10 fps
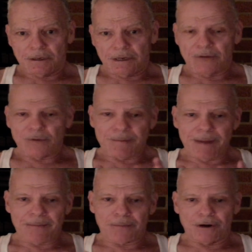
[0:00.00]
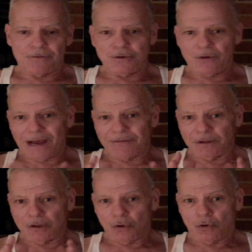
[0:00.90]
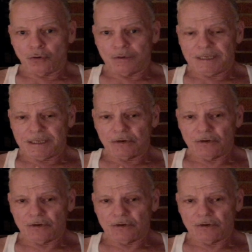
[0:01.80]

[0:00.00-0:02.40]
and remember, if you have a local dealer